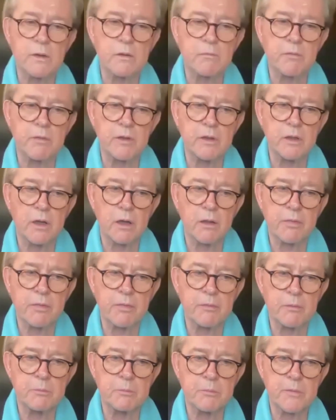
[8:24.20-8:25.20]
the
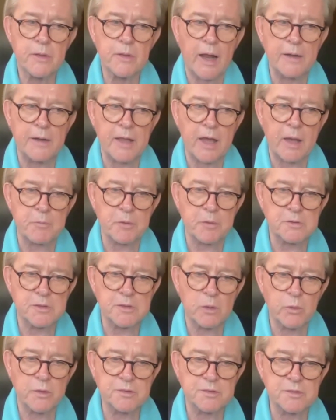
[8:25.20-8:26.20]
dynamics
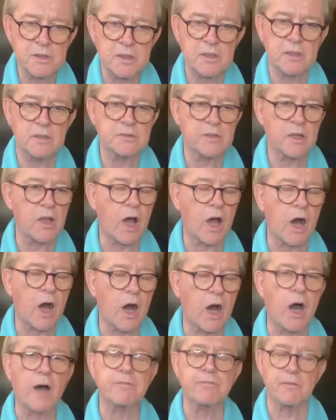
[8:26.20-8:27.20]
that we see is an
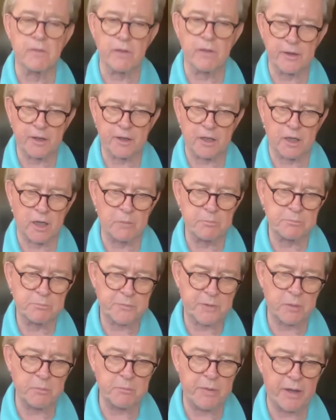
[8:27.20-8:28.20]
awful lot of
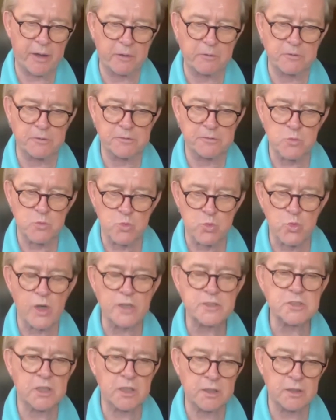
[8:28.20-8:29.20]
competitors
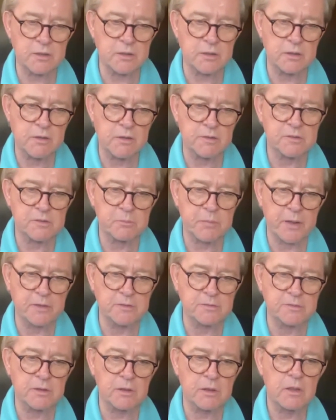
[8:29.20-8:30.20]
rushing into this
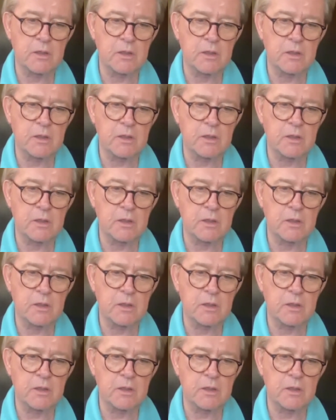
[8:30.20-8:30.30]
space.